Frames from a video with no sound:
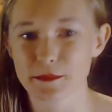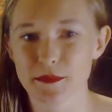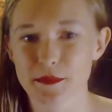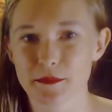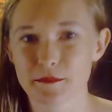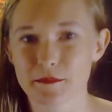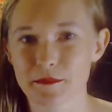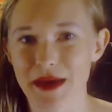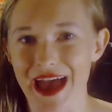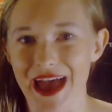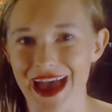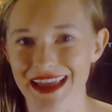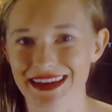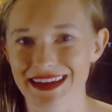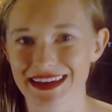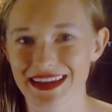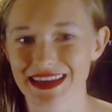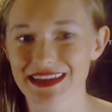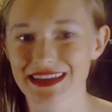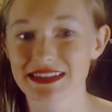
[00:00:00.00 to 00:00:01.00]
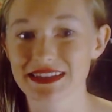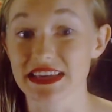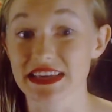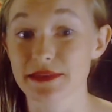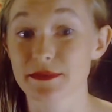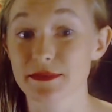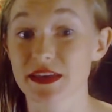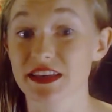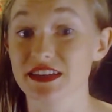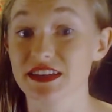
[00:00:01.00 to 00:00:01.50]
patterning,
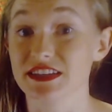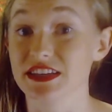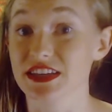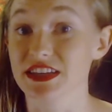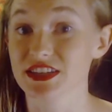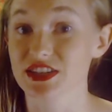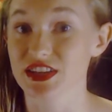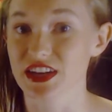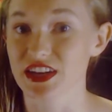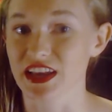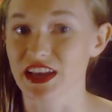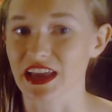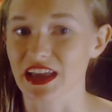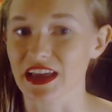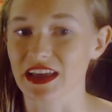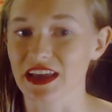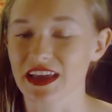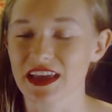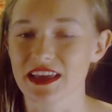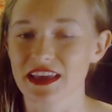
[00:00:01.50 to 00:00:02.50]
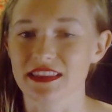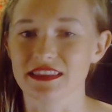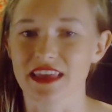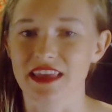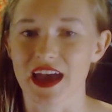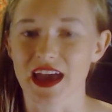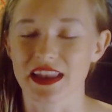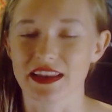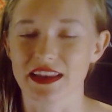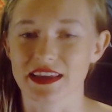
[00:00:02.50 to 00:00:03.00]
deep conditioning
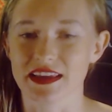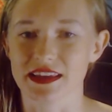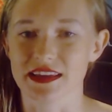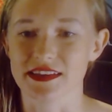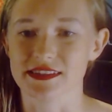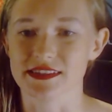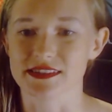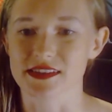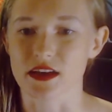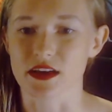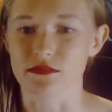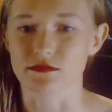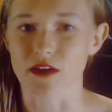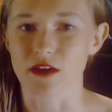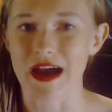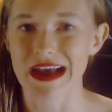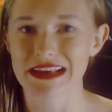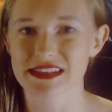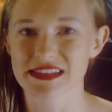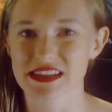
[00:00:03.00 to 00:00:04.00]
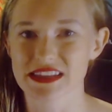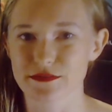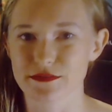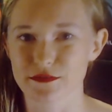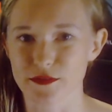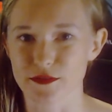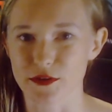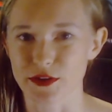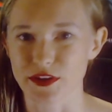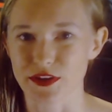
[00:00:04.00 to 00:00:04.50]
that is arising
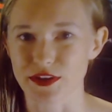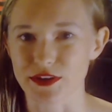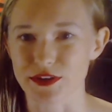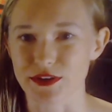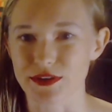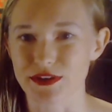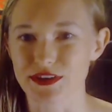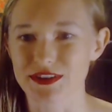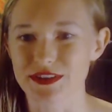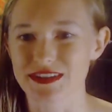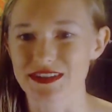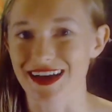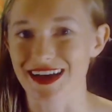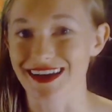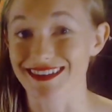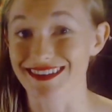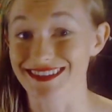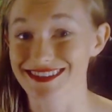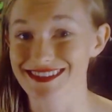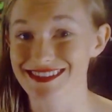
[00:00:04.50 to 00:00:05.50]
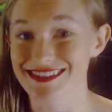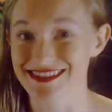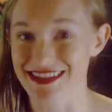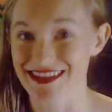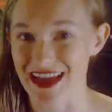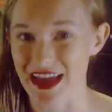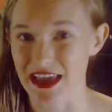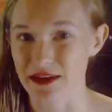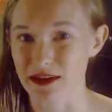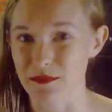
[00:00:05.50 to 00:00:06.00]
for you to
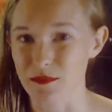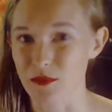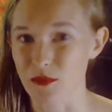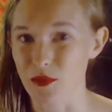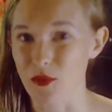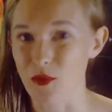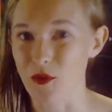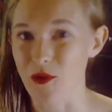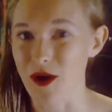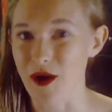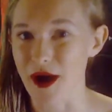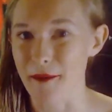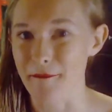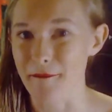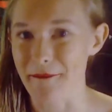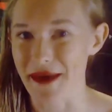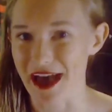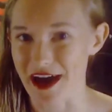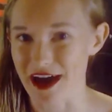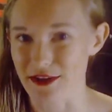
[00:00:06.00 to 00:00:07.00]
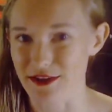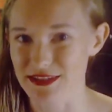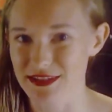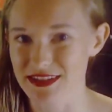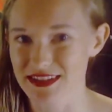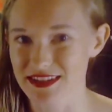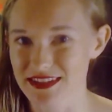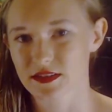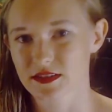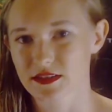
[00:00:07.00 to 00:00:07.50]
understand more
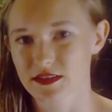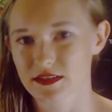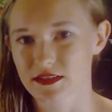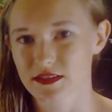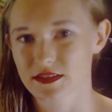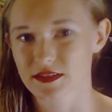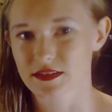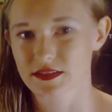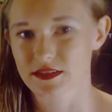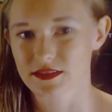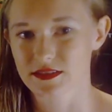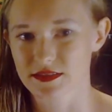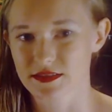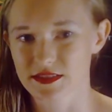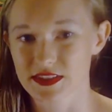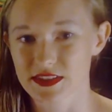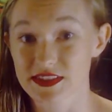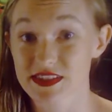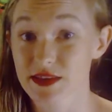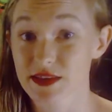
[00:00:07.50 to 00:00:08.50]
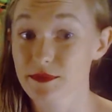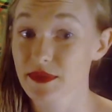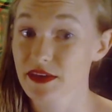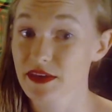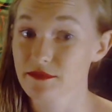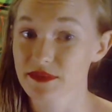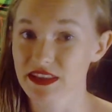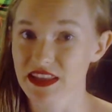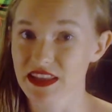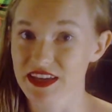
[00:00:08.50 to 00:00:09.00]
about. This can be in
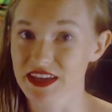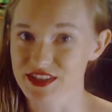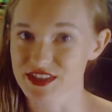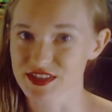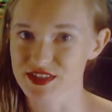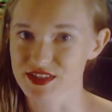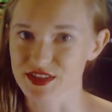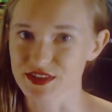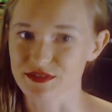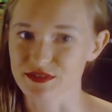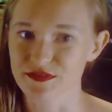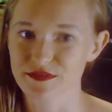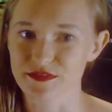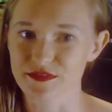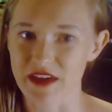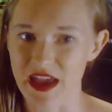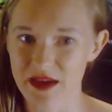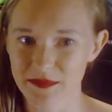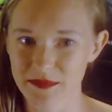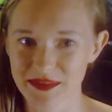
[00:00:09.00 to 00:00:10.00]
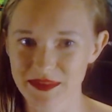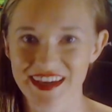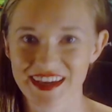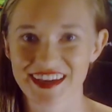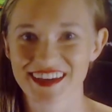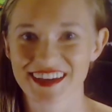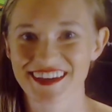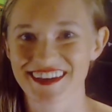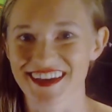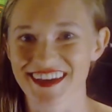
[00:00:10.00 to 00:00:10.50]
relation to
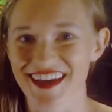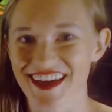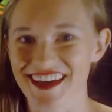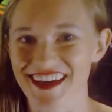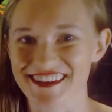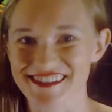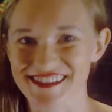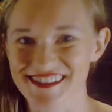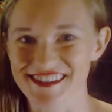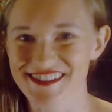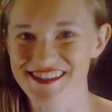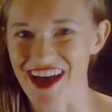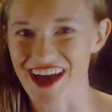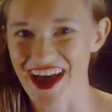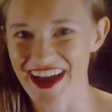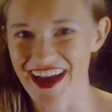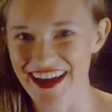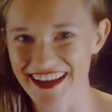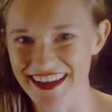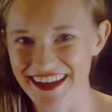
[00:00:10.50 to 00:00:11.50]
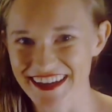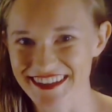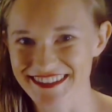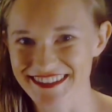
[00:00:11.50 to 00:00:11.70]
family and society,